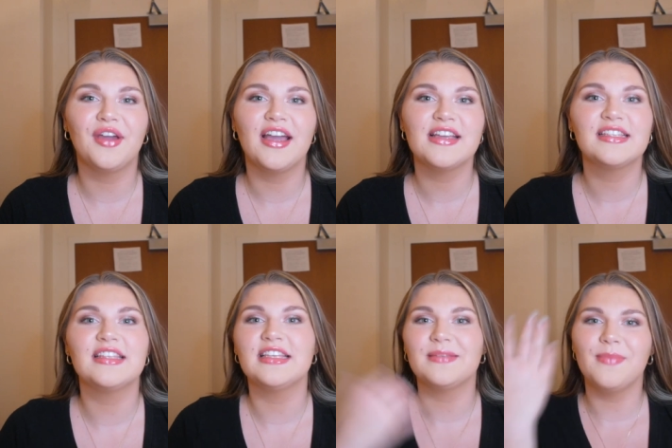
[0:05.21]
you guys
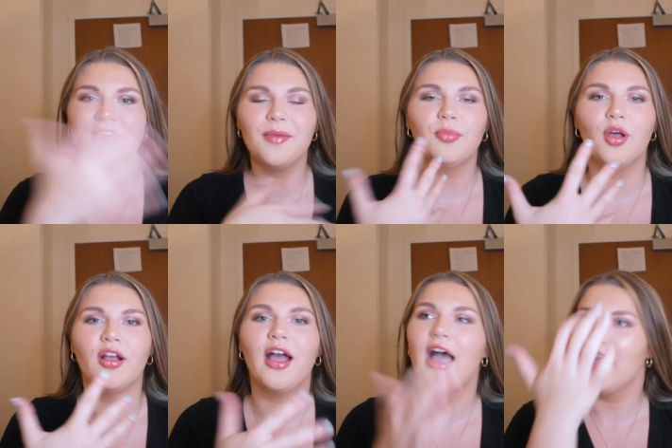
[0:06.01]
this makeup
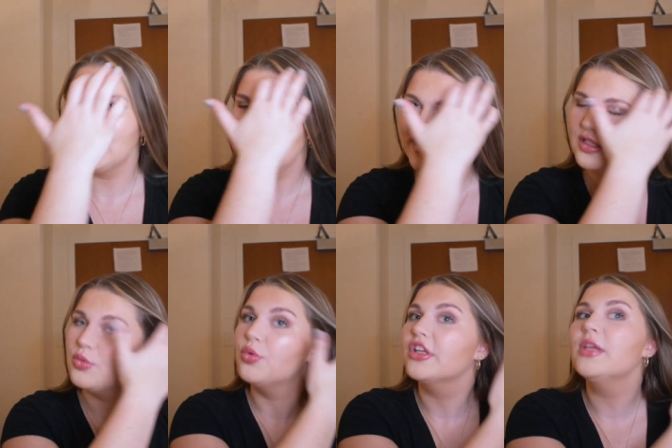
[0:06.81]
look. I think
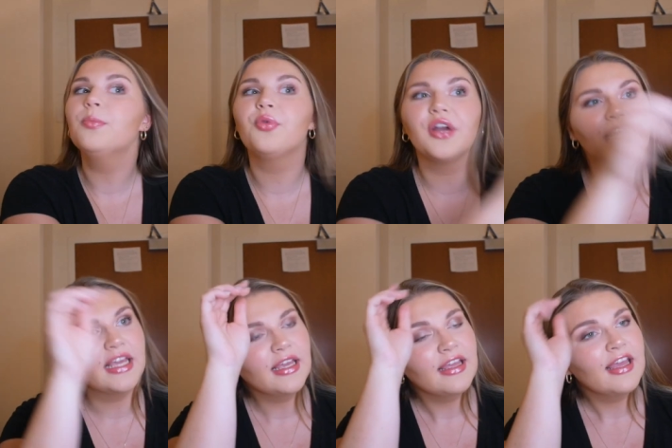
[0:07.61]
it's really
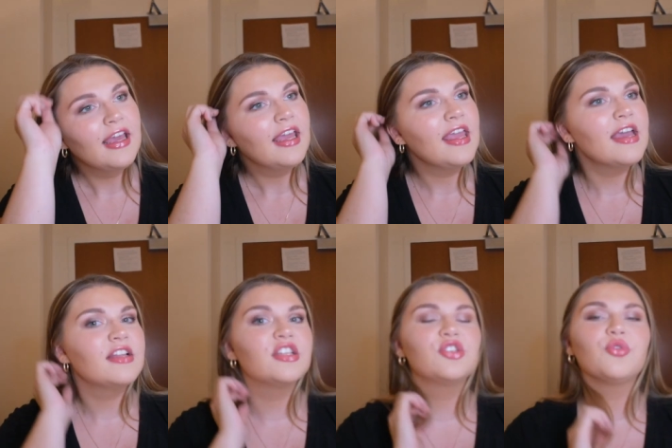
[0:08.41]
pretty
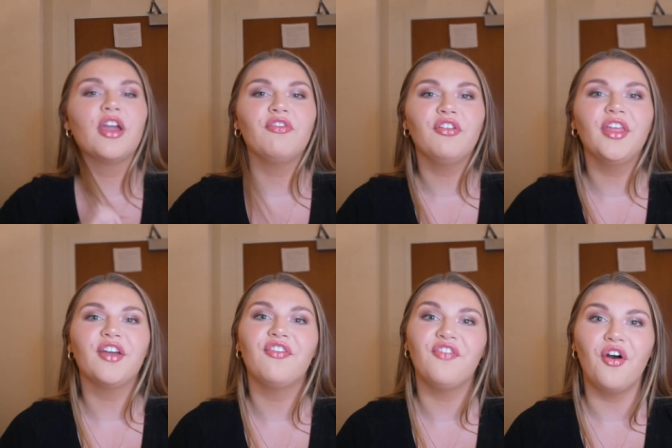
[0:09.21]
and it's great for
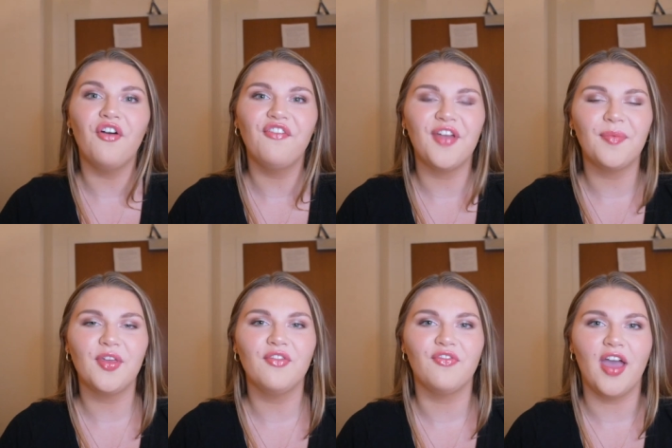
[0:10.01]
like a fall
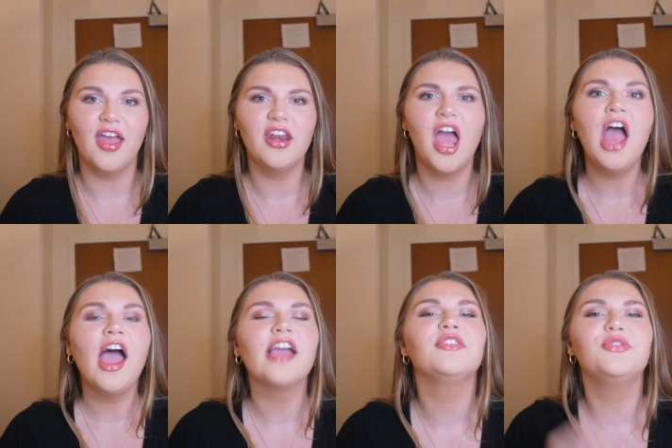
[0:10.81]
family event.
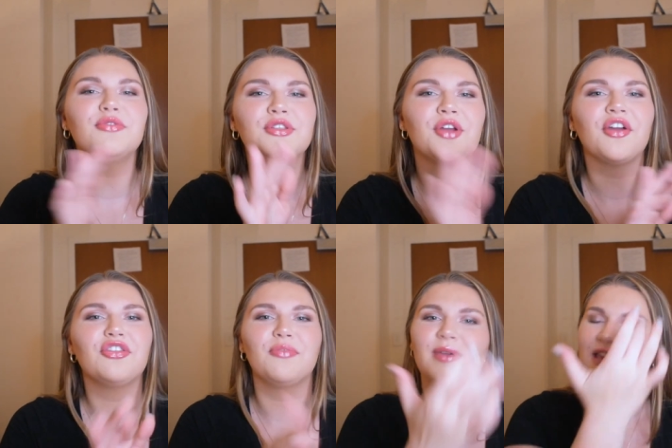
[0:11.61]
I do start
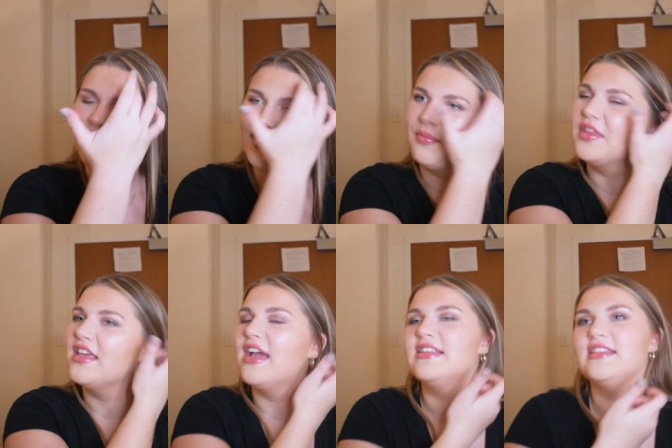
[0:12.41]
in the beginning with
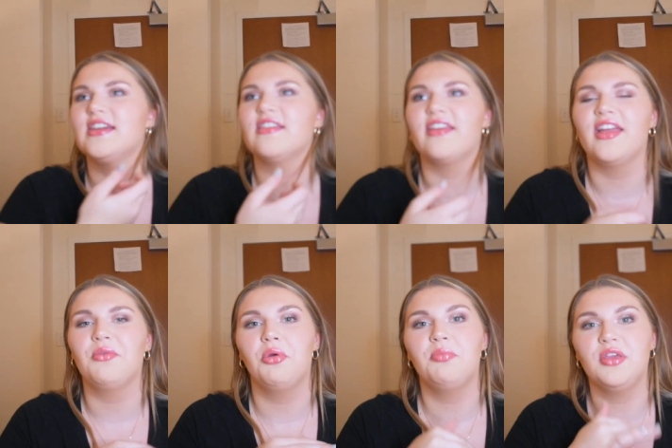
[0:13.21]
the idea that
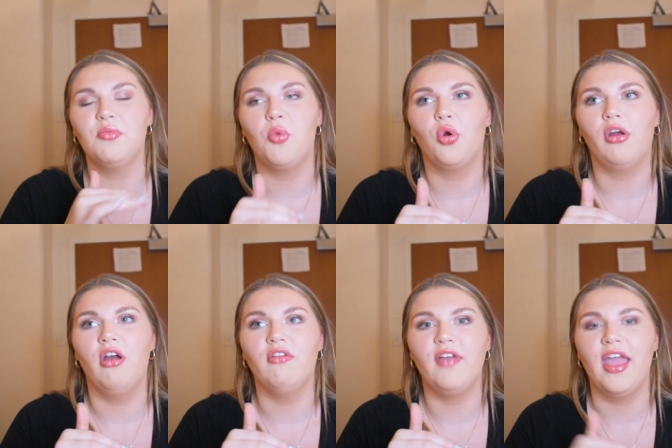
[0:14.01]
it would be more
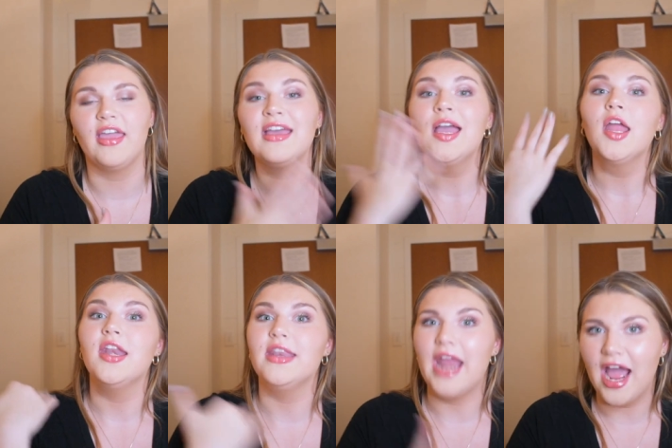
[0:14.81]
of a
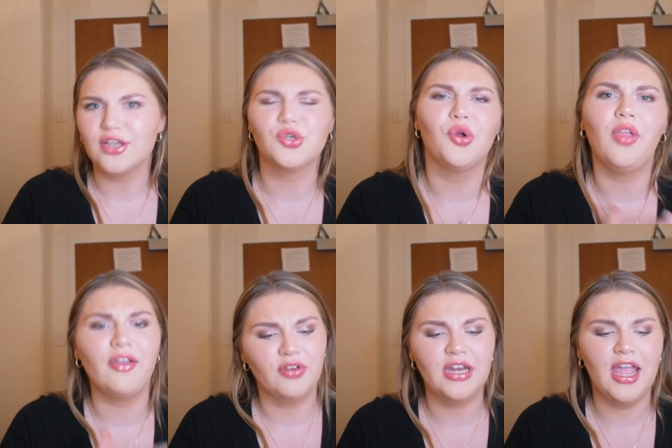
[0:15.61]
natural
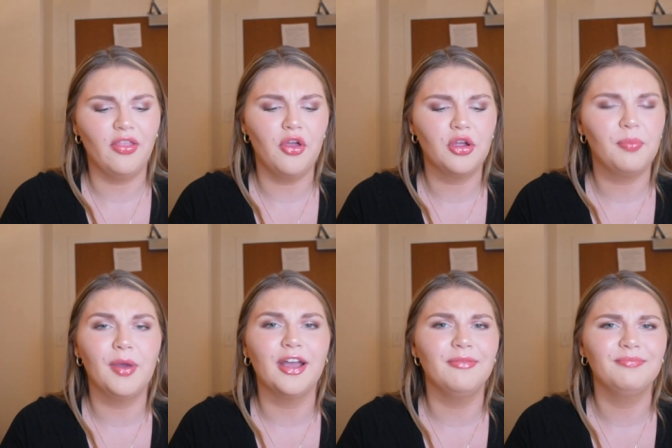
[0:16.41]
everyday look,
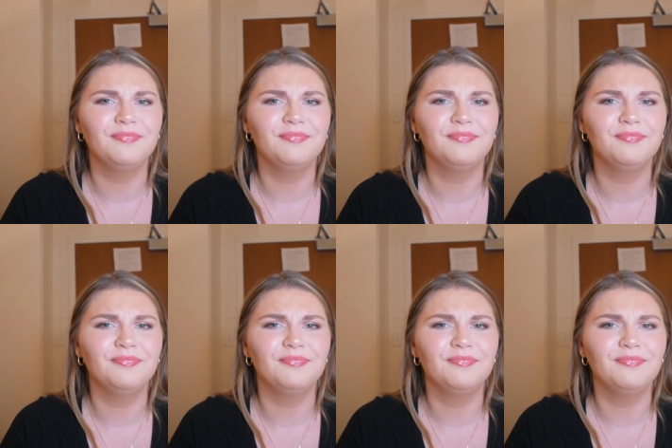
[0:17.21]
but